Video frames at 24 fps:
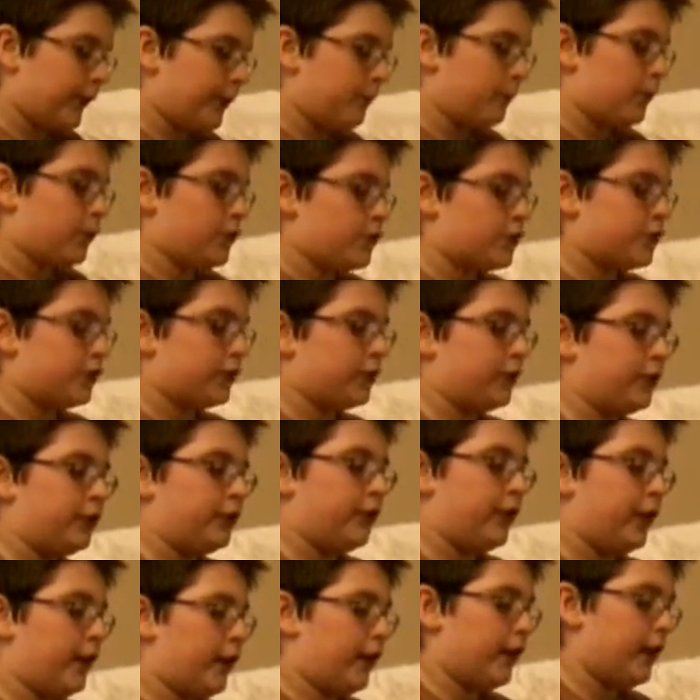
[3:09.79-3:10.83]
21
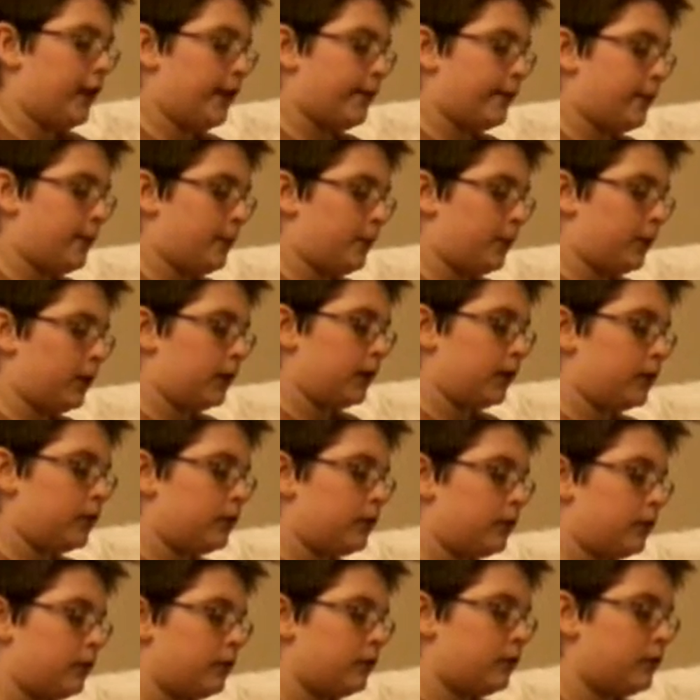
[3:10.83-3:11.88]
sugars. You can't have it, Mark.
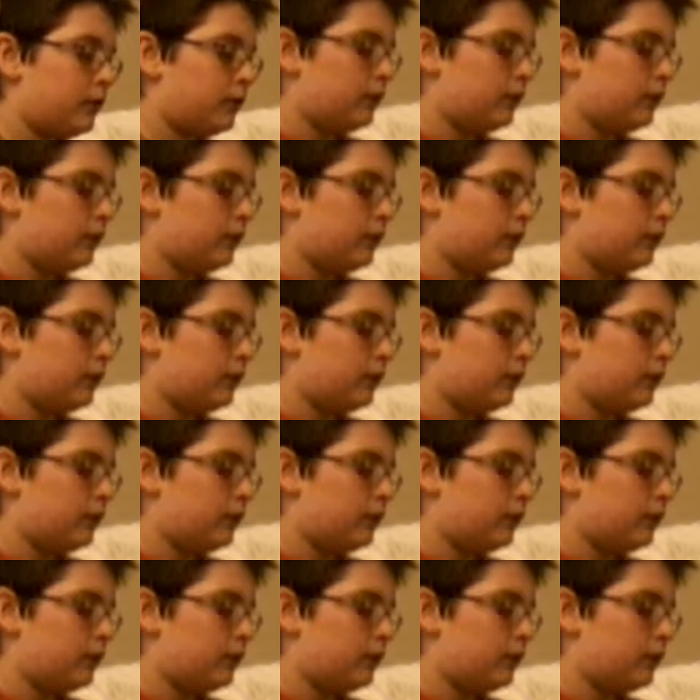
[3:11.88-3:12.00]
I know.